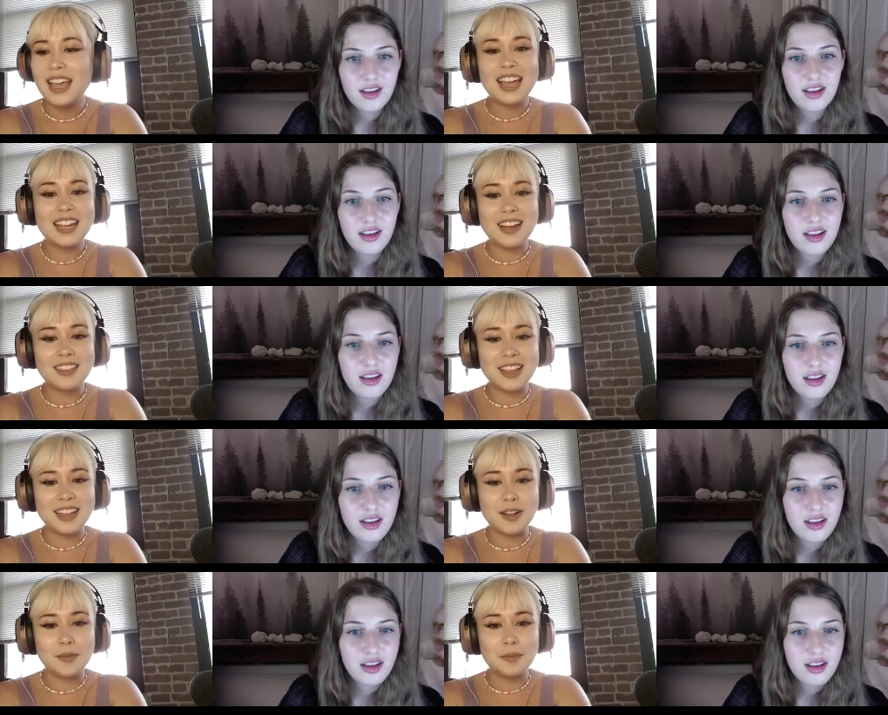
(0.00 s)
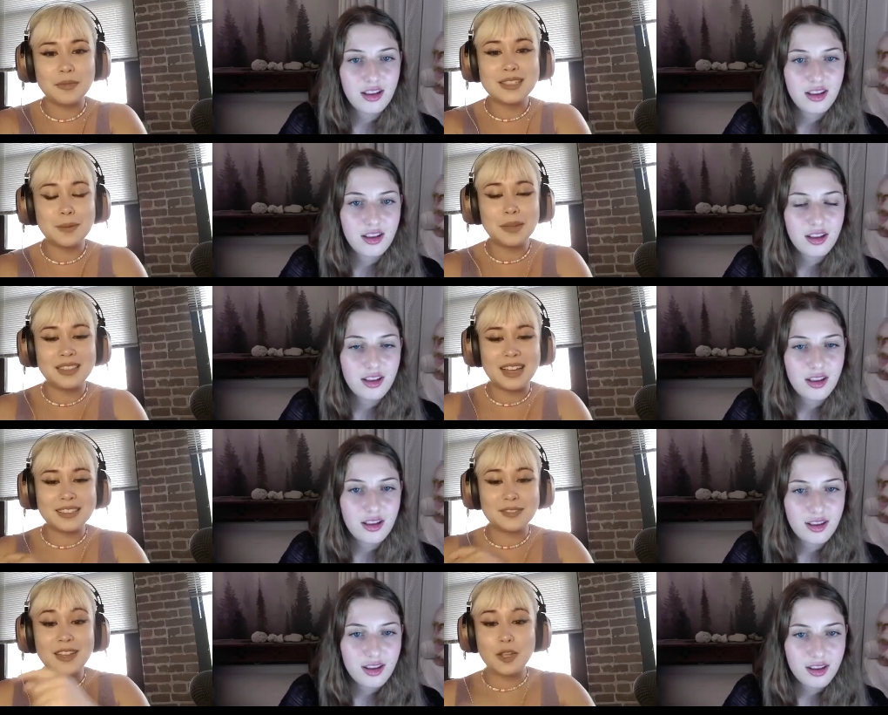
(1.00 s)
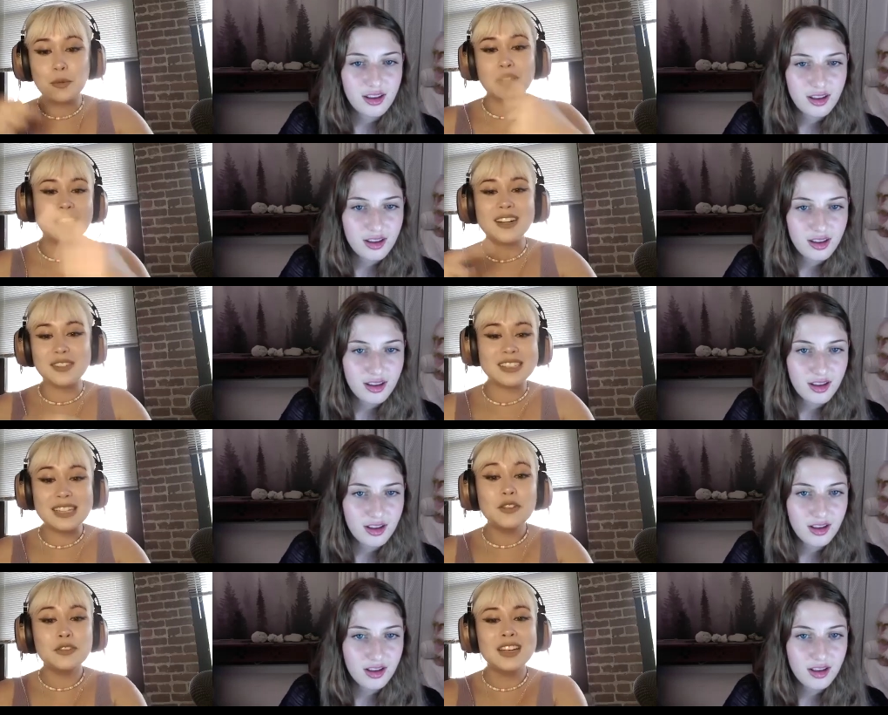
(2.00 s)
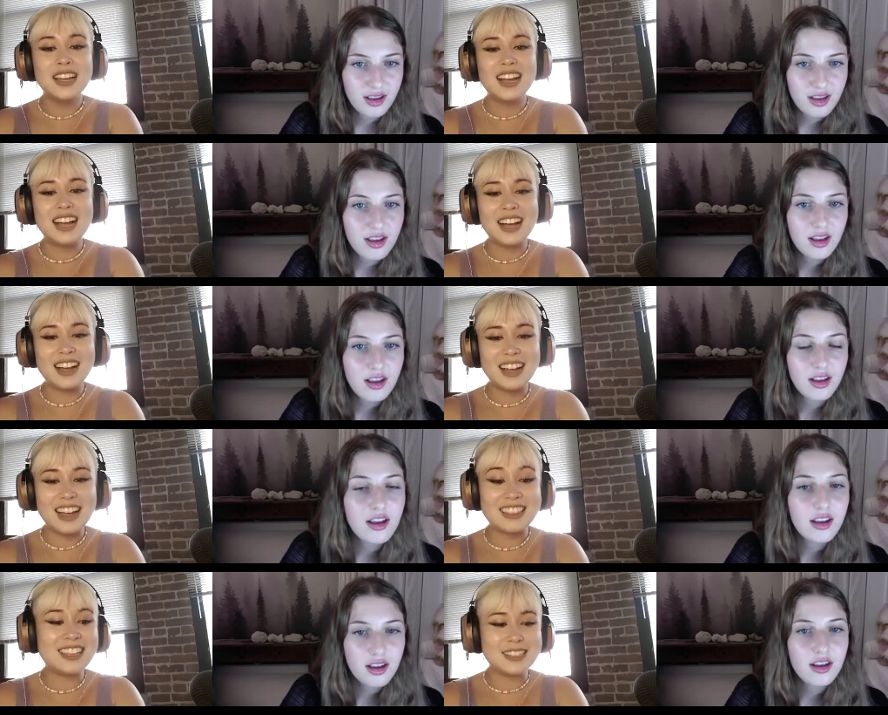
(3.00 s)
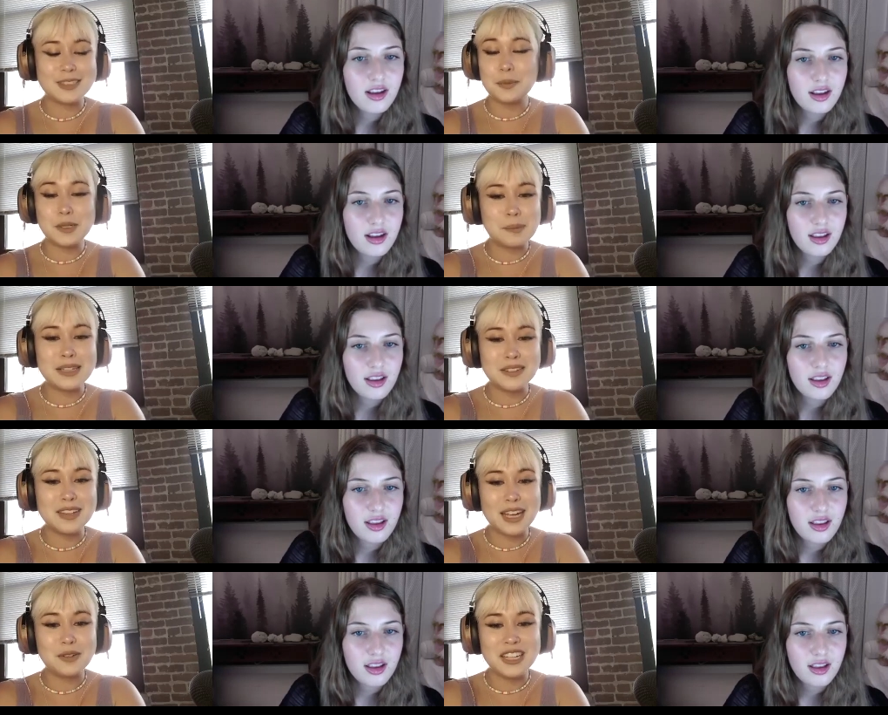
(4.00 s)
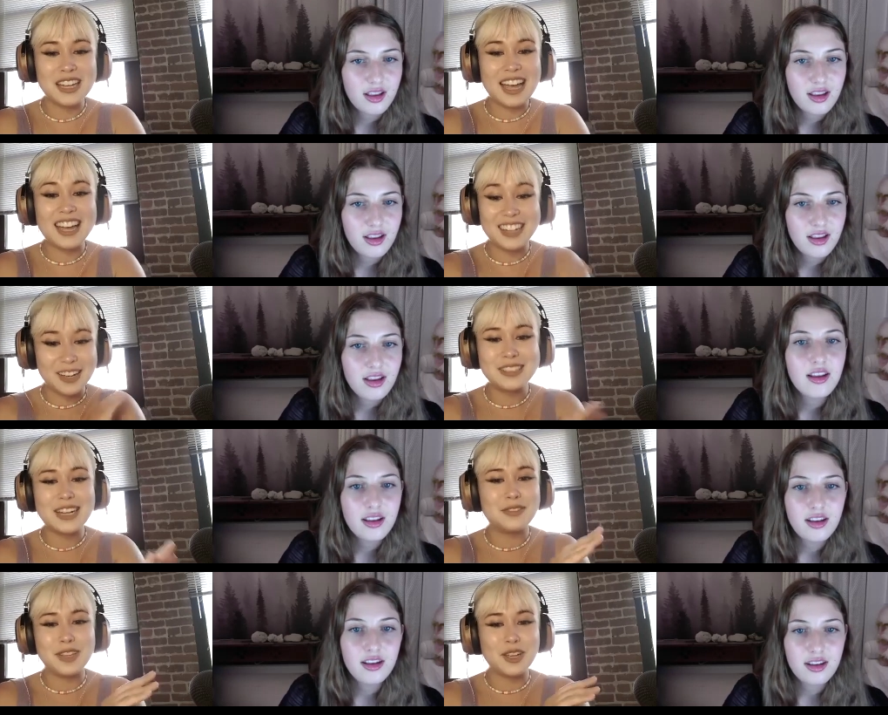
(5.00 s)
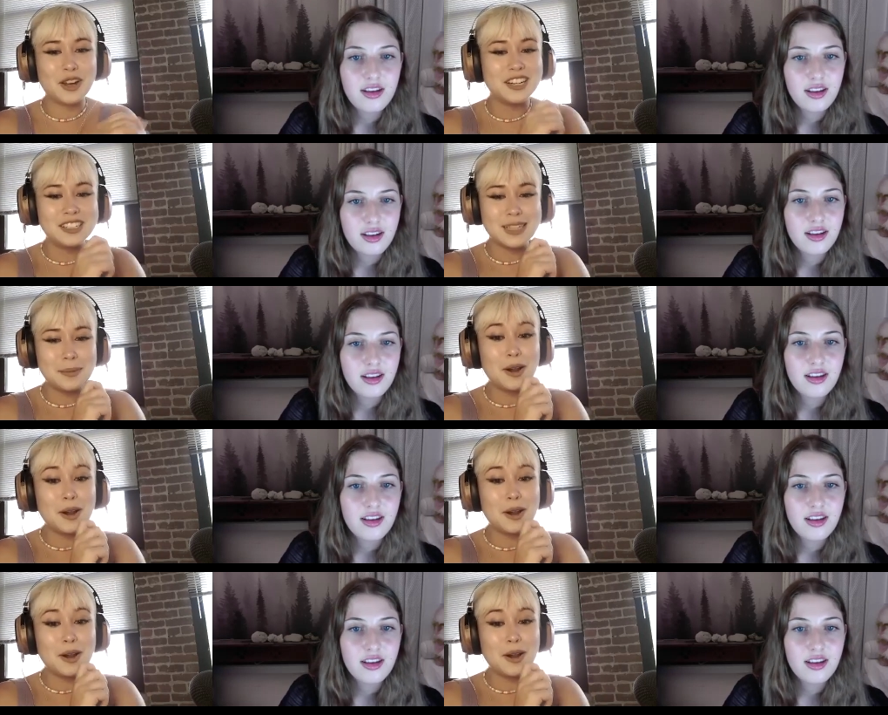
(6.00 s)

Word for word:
Speaker 1: and not like um, something that's valuable in and of itself, uh, I think is a perspective that I wish I had, that I would definitely encourage, because I bet